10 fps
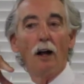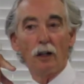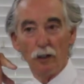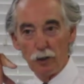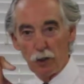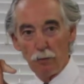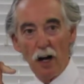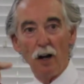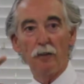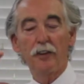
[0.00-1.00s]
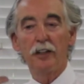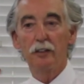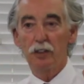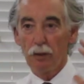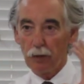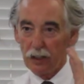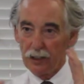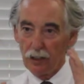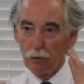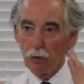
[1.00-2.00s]
close your mouth, and
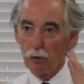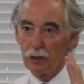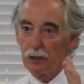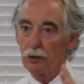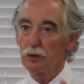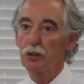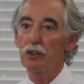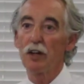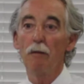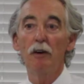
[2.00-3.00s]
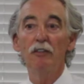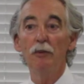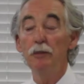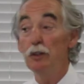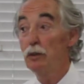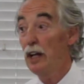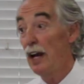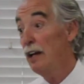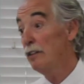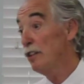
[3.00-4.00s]
typically it will reduce. Some of them you
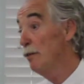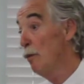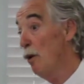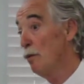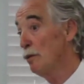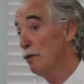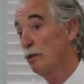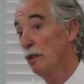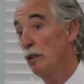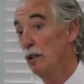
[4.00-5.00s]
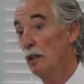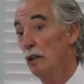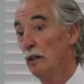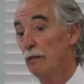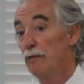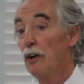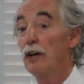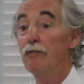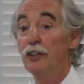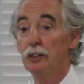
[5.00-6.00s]
can't and won't.
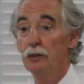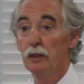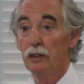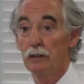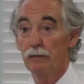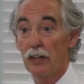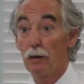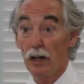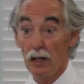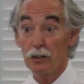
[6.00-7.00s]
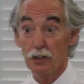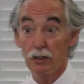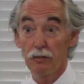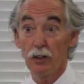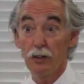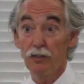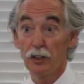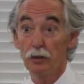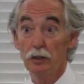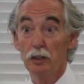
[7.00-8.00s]
Very few. Oh, honestly, very
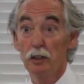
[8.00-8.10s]
few.